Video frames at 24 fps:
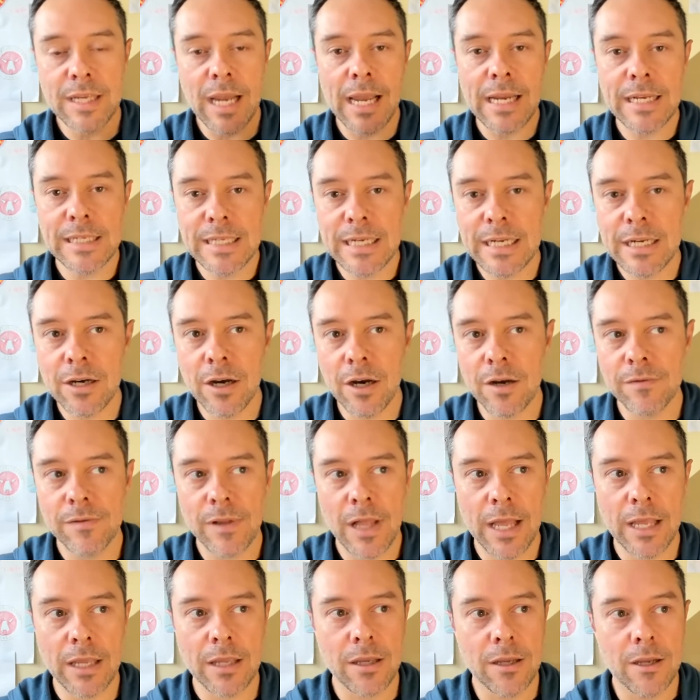idea of
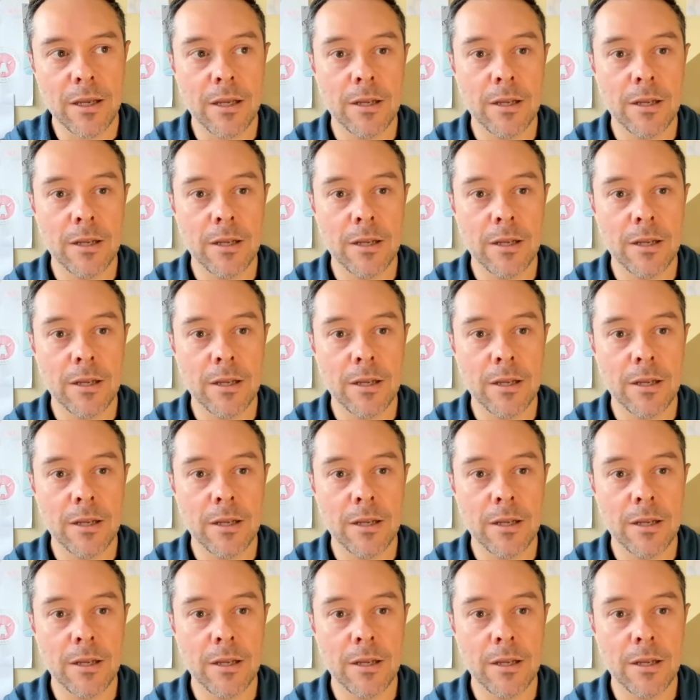like